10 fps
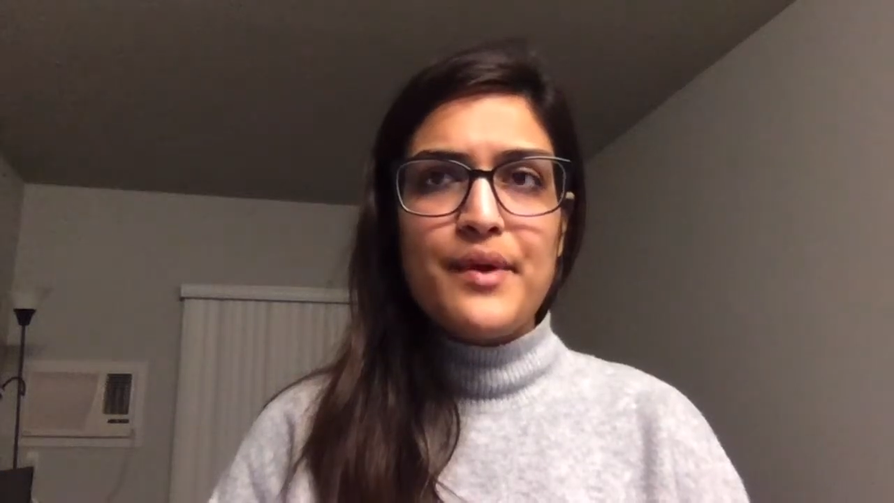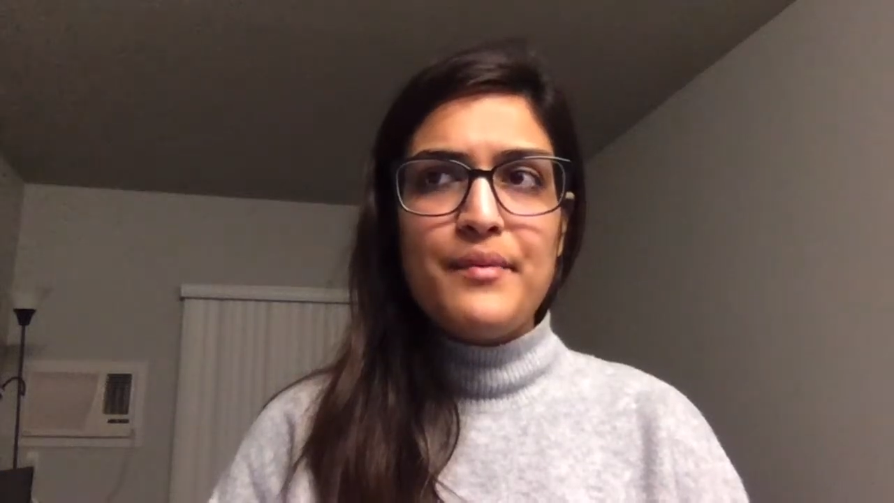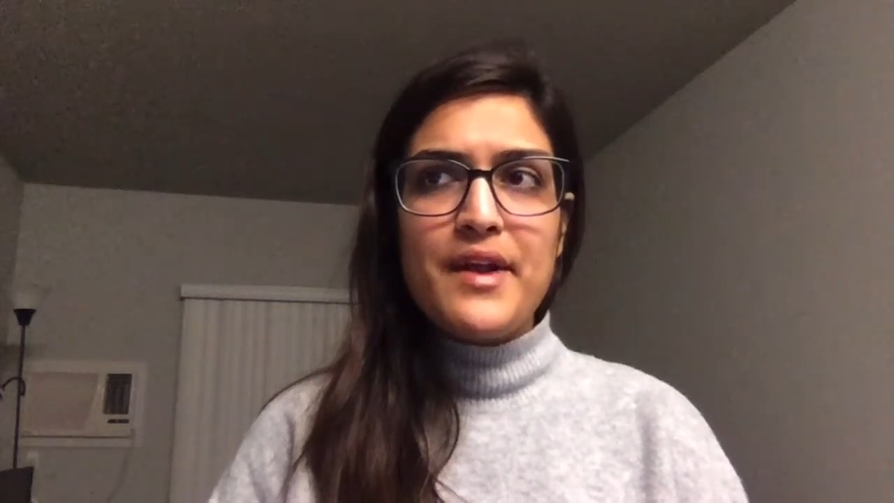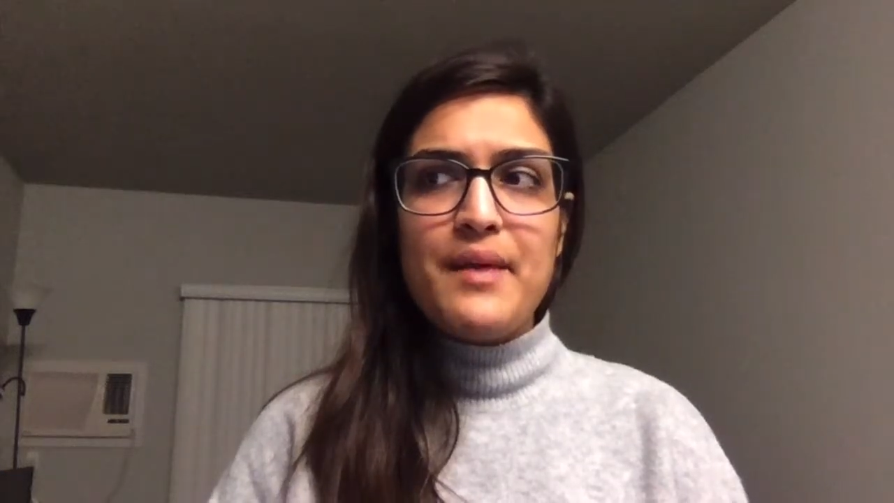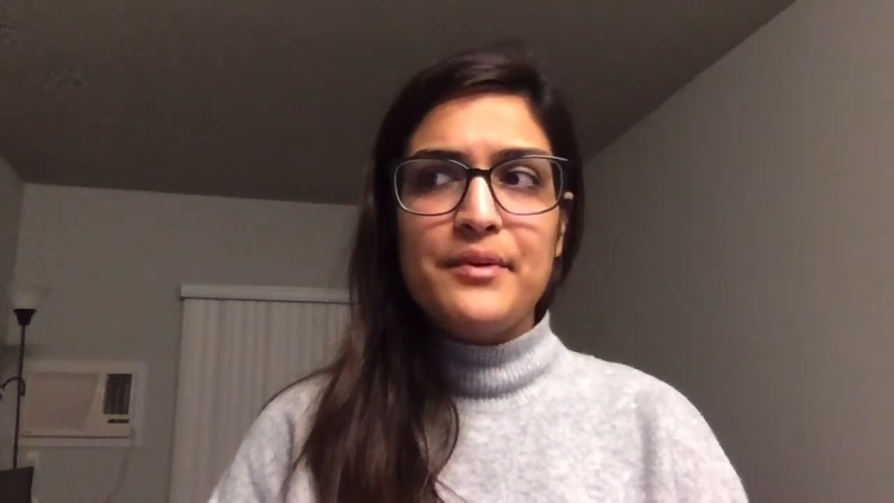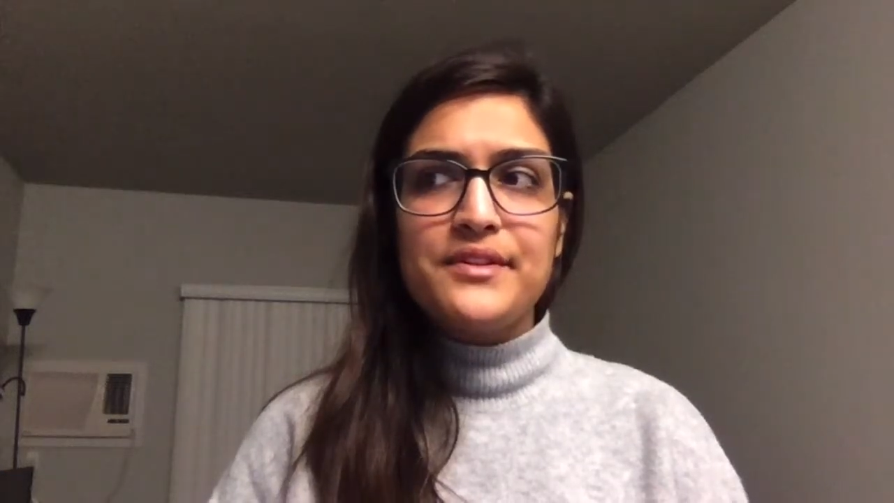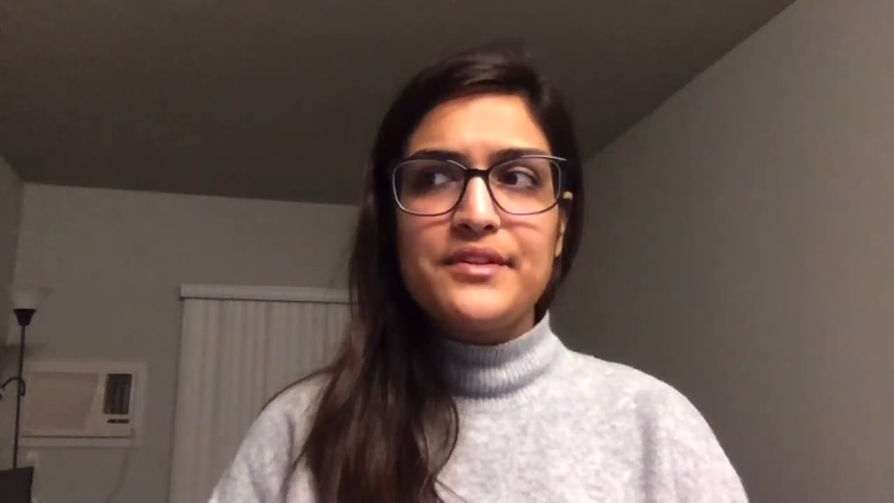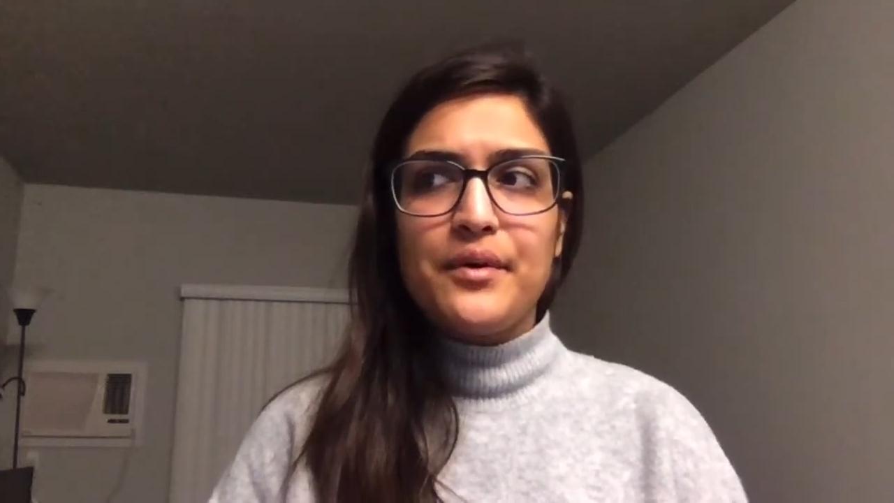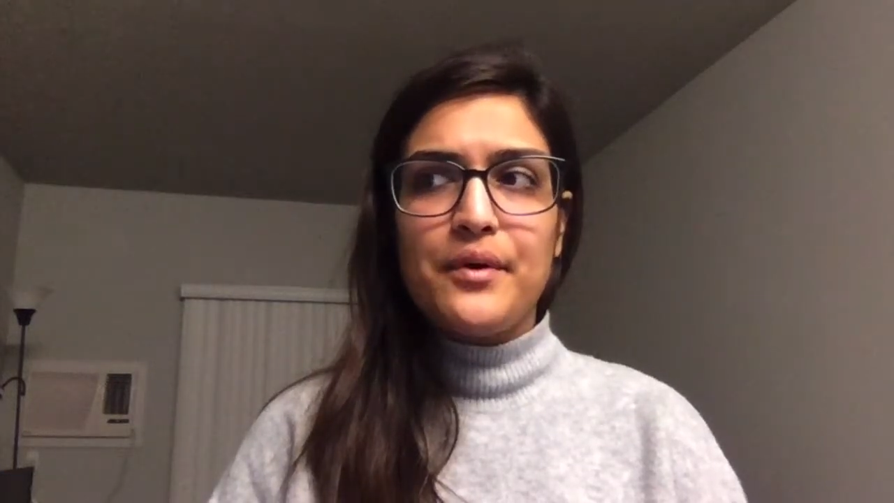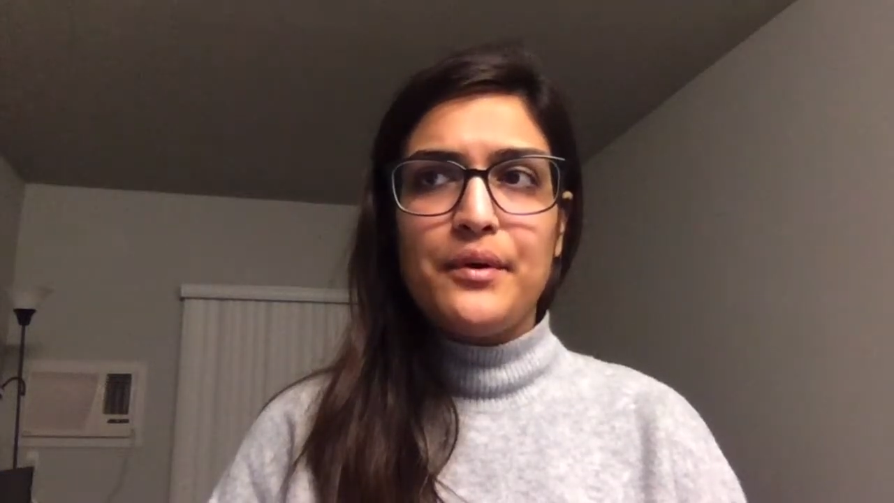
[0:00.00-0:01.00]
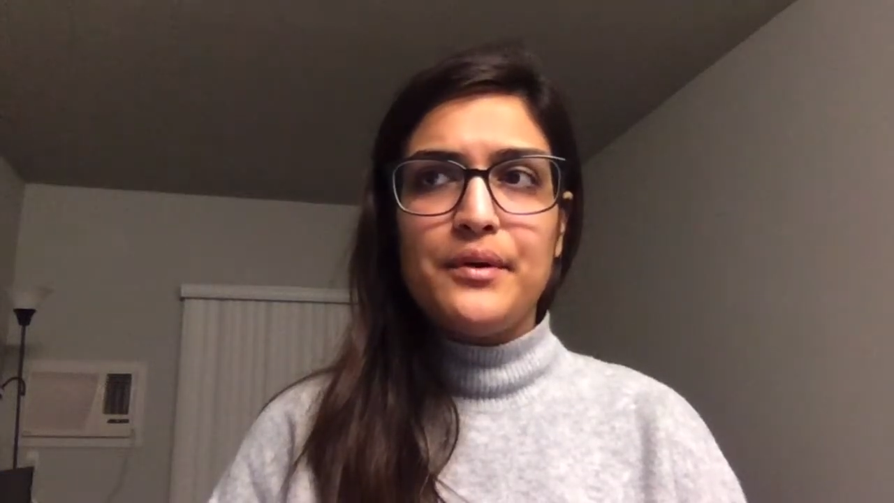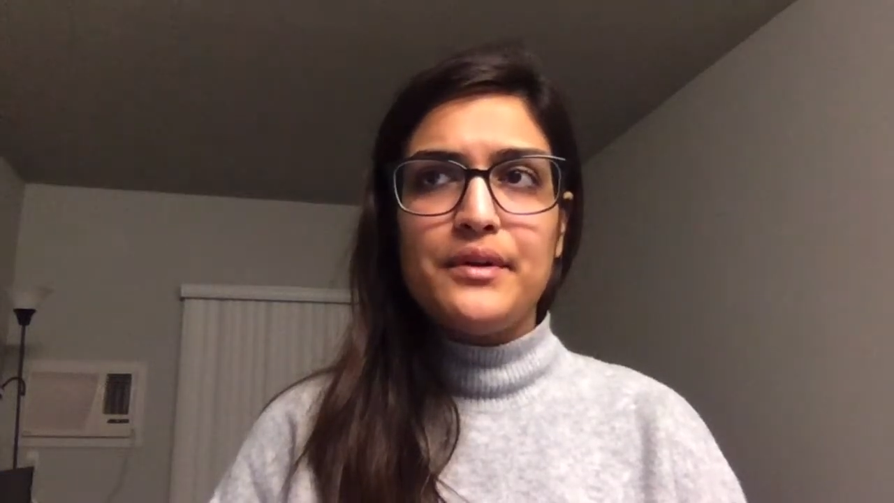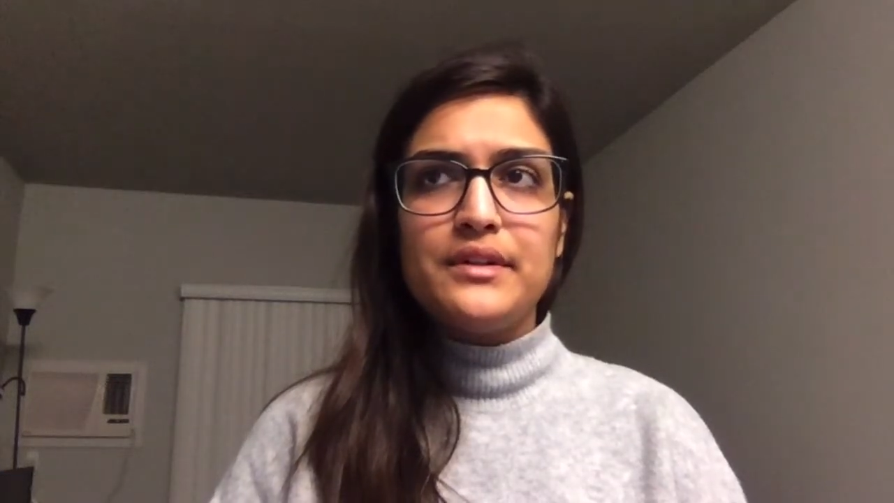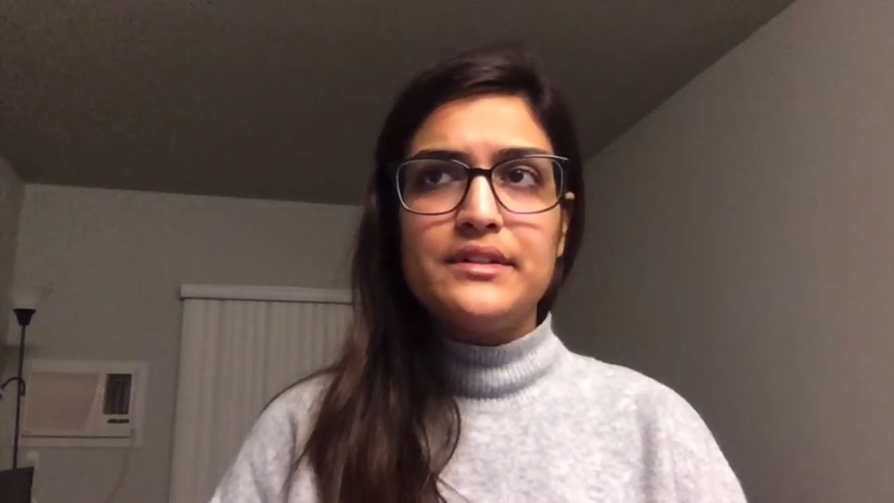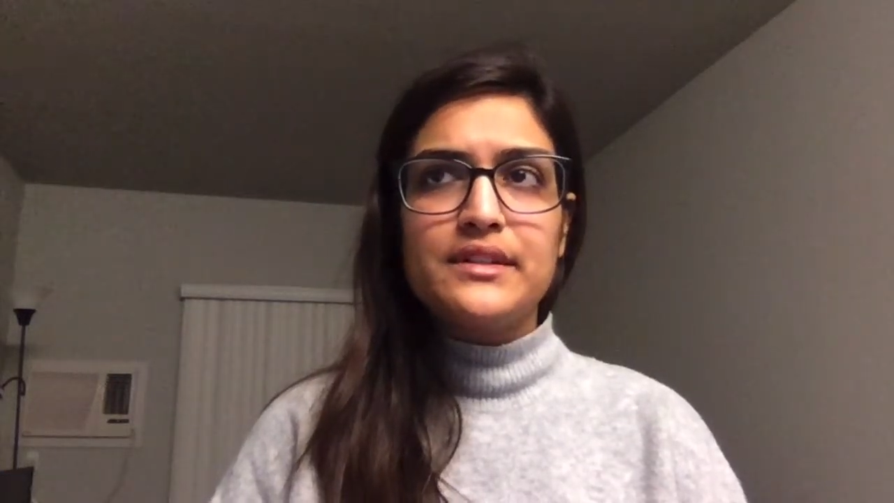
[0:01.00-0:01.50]
were able to
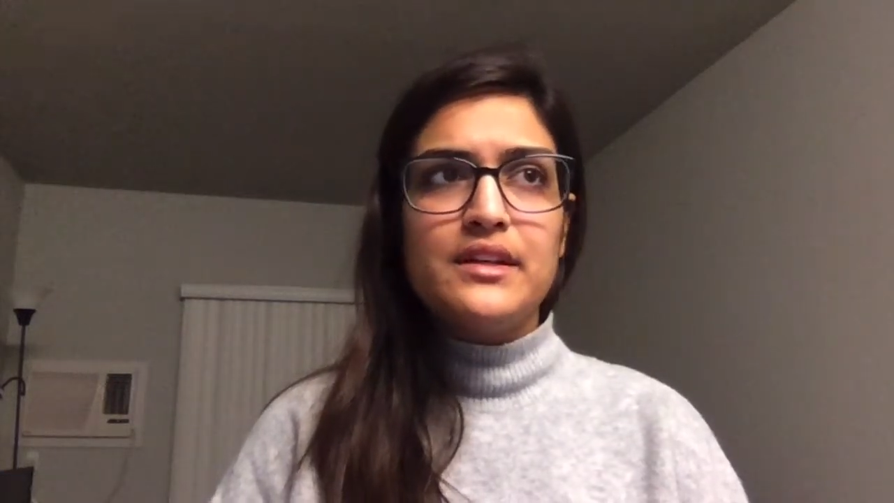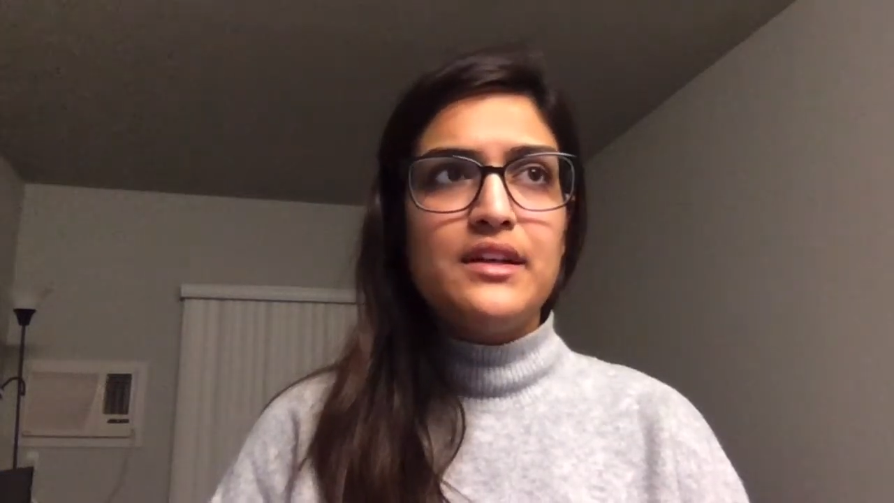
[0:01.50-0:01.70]
hold